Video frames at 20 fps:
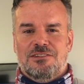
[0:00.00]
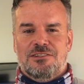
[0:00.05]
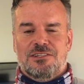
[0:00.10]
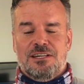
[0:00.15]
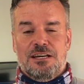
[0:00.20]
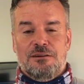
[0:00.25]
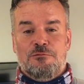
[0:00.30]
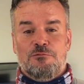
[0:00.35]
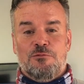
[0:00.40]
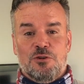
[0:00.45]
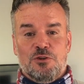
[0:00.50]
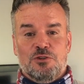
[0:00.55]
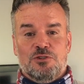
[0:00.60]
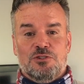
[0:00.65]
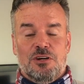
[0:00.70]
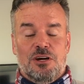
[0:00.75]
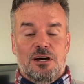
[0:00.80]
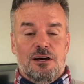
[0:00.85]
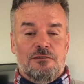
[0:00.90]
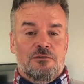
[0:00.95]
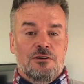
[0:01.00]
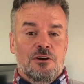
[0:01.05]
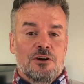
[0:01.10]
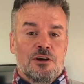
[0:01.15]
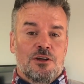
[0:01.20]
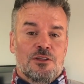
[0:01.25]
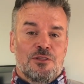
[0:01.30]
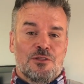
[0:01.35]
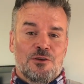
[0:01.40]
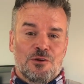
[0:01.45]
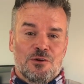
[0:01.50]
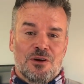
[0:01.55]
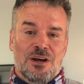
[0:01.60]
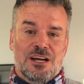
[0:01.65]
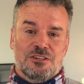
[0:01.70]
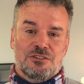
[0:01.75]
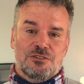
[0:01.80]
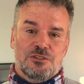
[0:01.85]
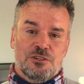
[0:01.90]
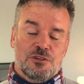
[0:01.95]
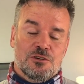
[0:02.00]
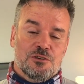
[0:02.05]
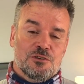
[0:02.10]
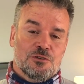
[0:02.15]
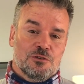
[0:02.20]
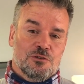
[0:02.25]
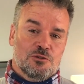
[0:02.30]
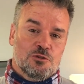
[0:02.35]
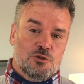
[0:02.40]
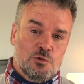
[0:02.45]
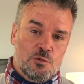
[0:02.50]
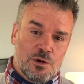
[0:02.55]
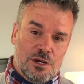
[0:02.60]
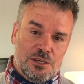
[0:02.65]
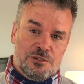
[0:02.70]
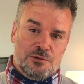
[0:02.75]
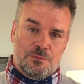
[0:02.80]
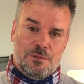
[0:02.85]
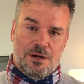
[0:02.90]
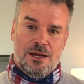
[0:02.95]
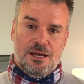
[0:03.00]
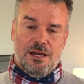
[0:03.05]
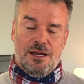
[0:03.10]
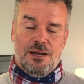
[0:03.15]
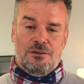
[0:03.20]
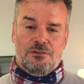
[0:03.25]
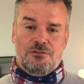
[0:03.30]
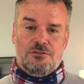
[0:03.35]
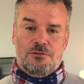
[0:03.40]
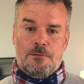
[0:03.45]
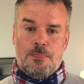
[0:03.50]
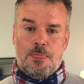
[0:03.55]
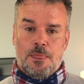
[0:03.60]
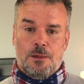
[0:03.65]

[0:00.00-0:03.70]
Okay, first off, there are actually two ways to buy a house.